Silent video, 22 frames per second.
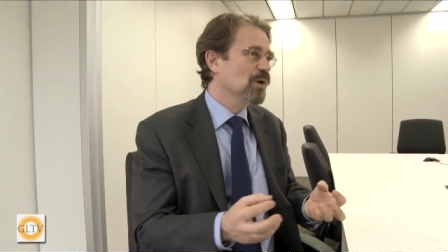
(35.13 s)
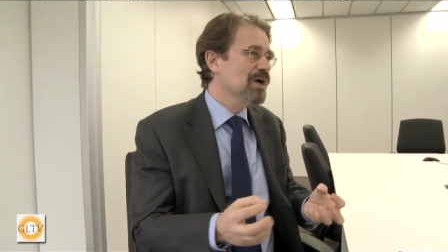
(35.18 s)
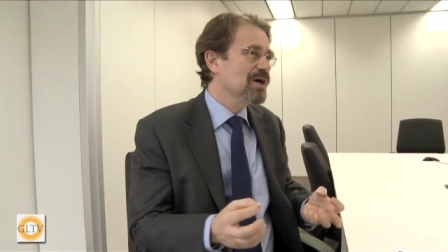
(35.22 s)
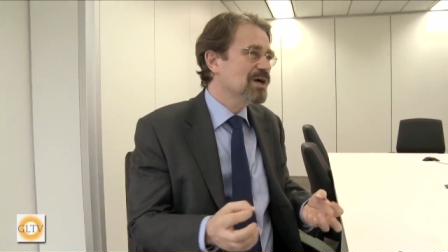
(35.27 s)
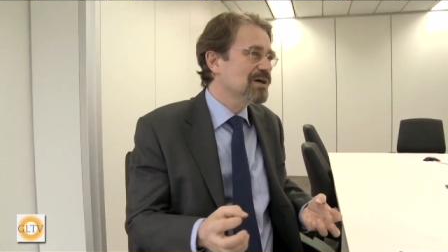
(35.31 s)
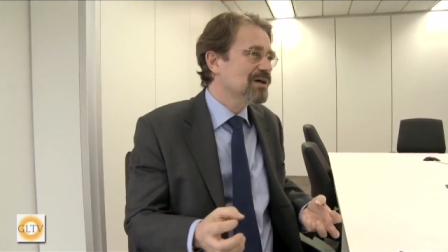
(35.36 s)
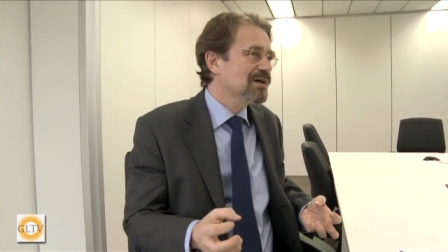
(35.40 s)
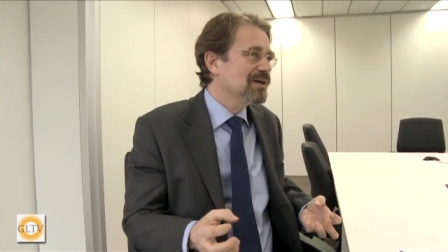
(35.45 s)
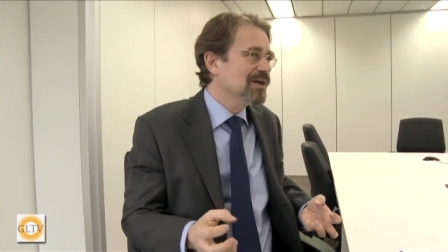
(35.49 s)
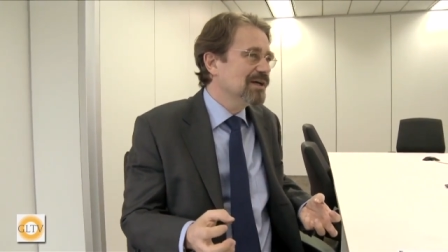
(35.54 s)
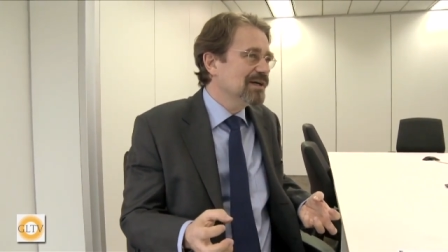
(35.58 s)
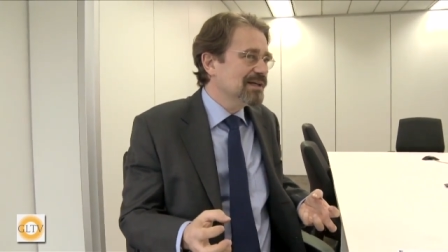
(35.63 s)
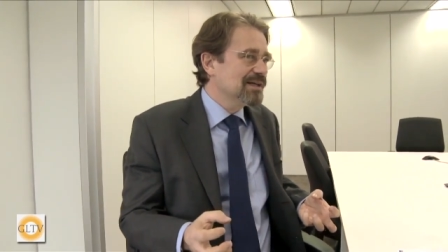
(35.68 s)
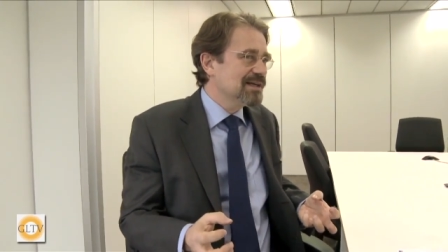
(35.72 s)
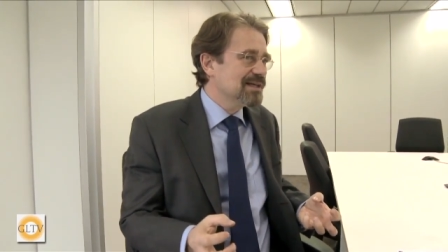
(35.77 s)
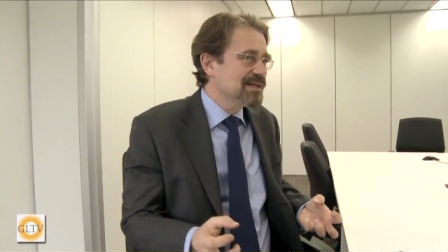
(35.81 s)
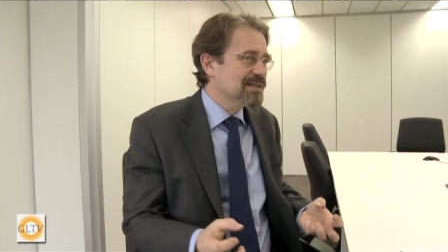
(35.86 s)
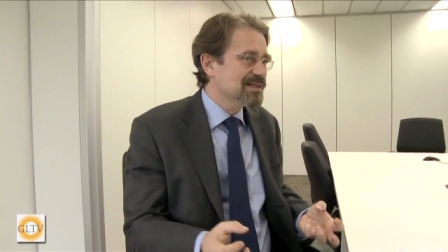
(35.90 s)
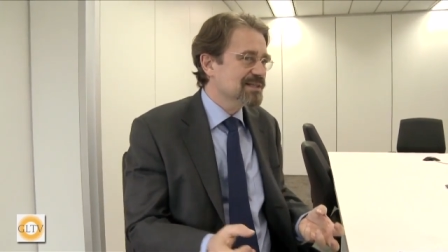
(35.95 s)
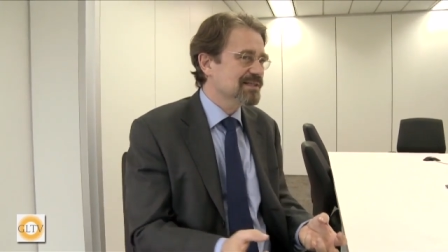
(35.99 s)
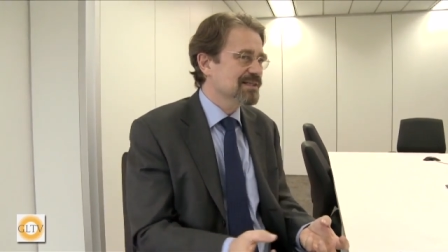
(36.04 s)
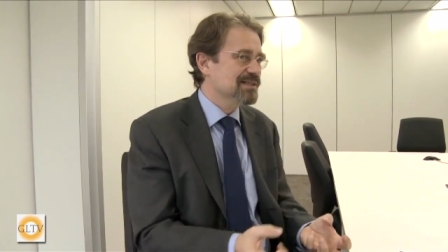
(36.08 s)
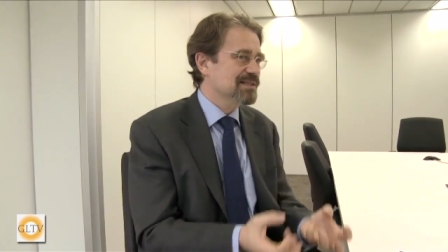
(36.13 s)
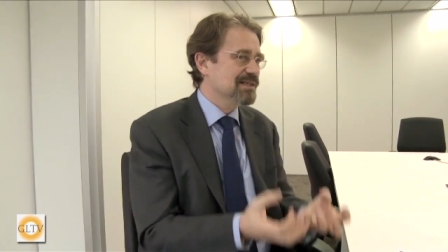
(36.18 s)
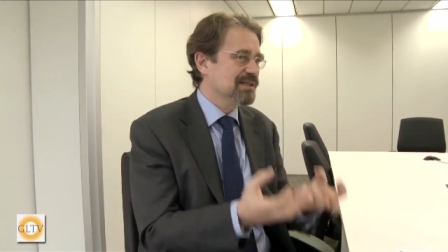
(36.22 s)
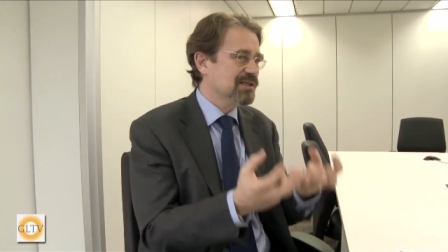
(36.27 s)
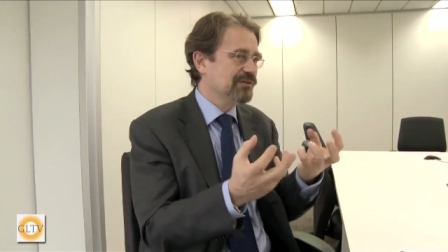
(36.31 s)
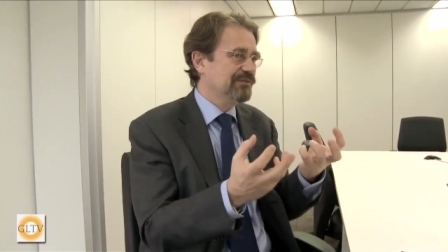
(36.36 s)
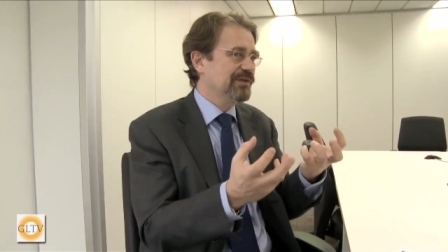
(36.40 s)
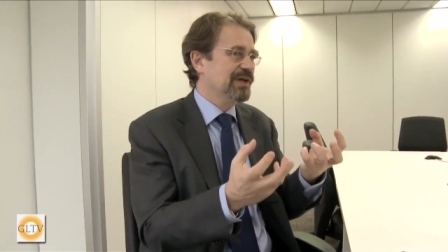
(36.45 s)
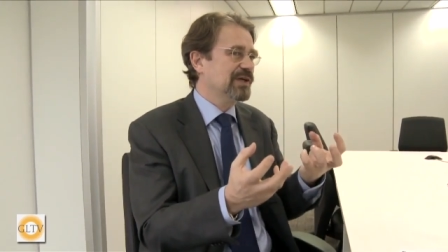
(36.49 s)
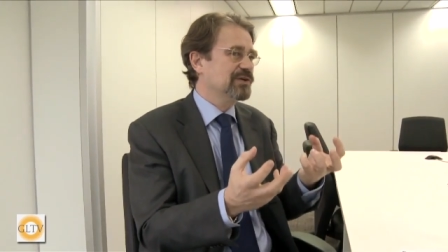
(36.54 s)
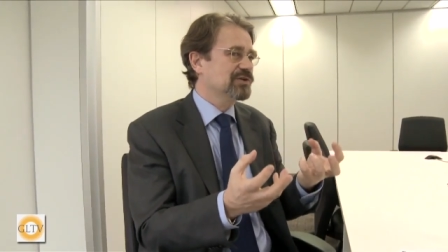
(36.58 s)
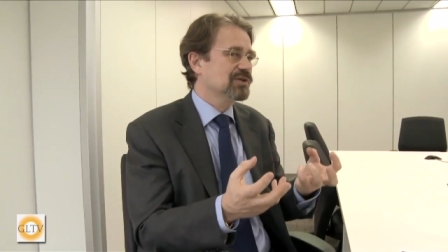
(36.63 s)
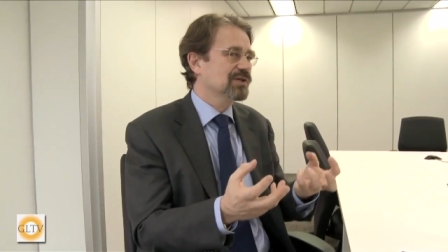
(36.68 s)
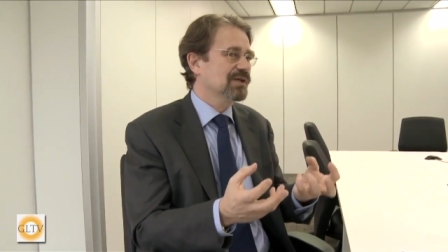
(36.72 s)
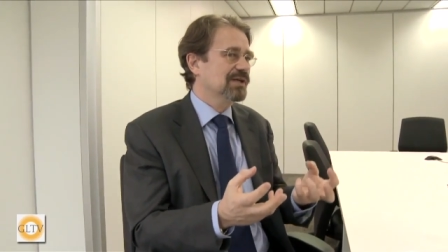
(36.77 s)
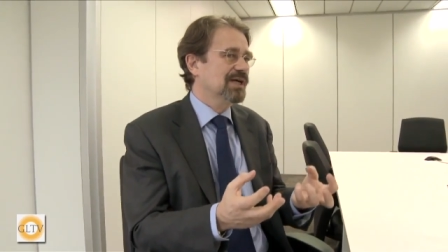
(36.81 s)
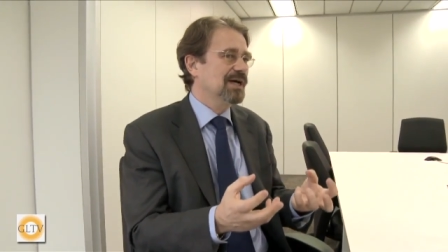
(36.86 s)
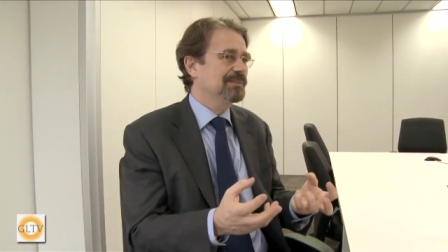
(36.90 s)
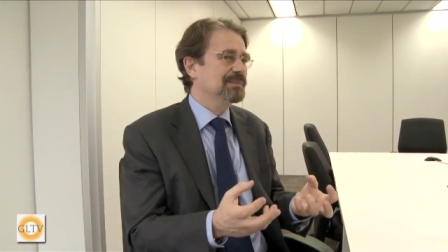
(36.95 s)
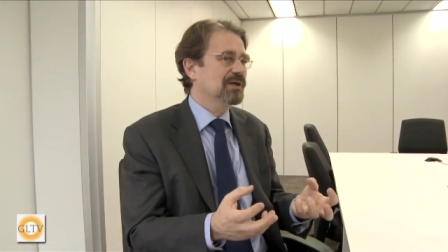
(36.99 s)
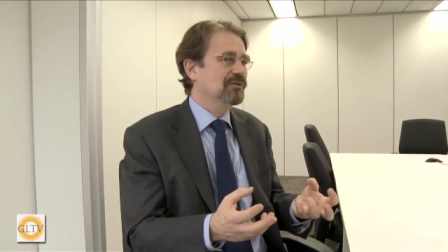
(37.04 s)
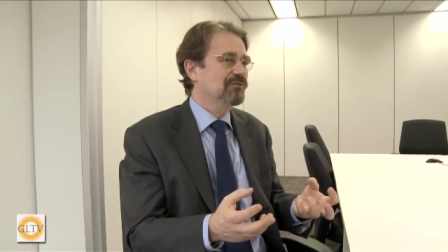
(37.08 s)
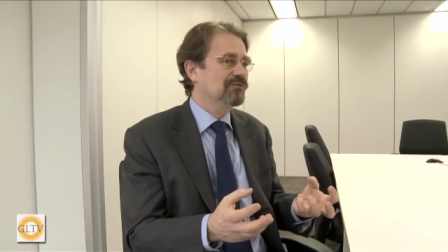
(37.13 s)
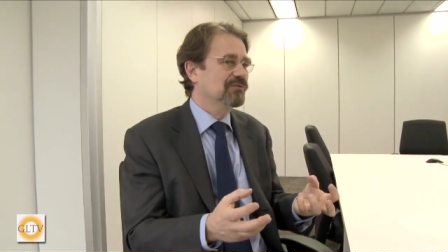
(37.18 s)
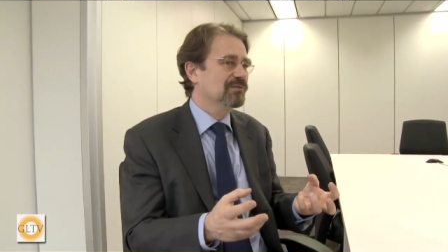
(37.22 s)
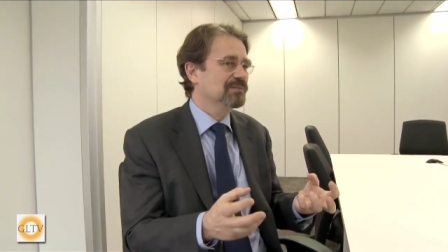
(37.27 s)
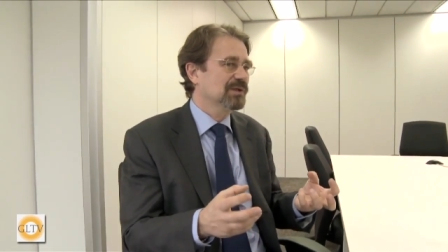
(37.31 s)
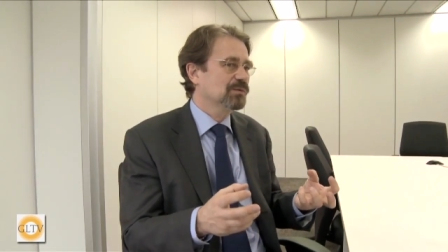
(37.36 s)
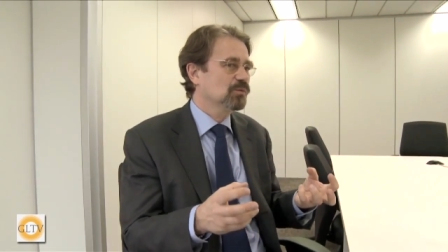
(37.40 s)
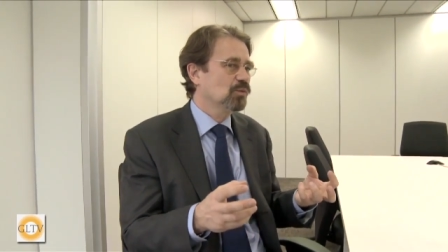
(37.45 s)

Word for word: Where is this innovation coming from,